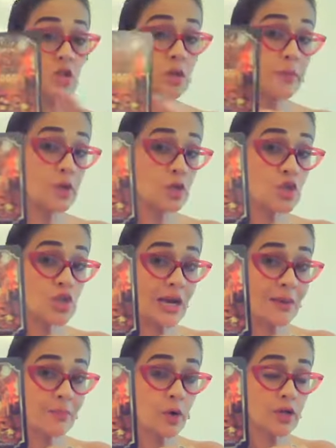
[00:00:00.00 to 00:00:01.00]
It's going to be a
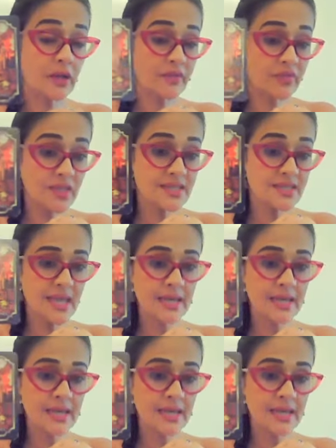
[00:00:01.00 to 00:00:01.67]
jackpot. This